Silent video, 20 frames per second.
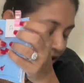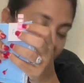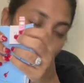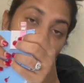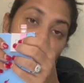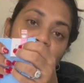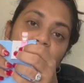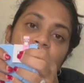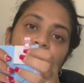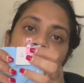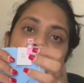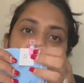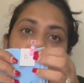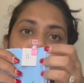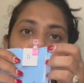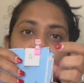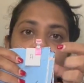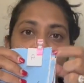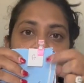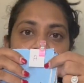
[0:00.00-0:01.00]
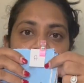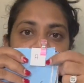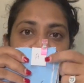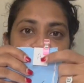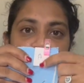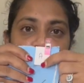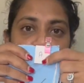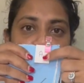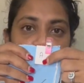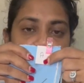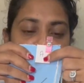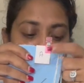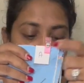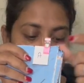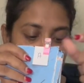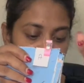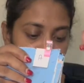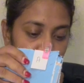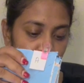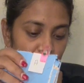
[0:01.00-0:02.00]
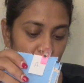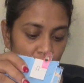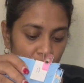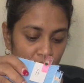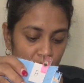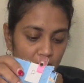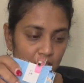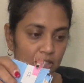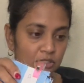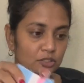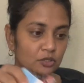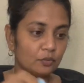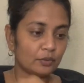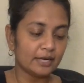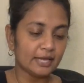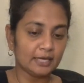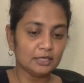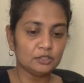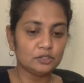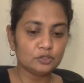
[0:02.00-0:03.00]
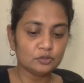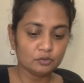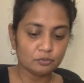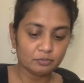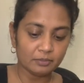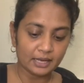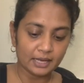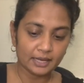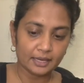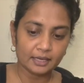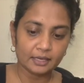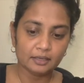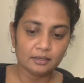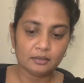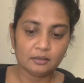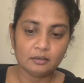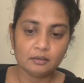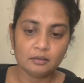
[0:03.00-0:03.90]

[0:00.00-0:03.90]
F, so I do have it marked as A. So when I do my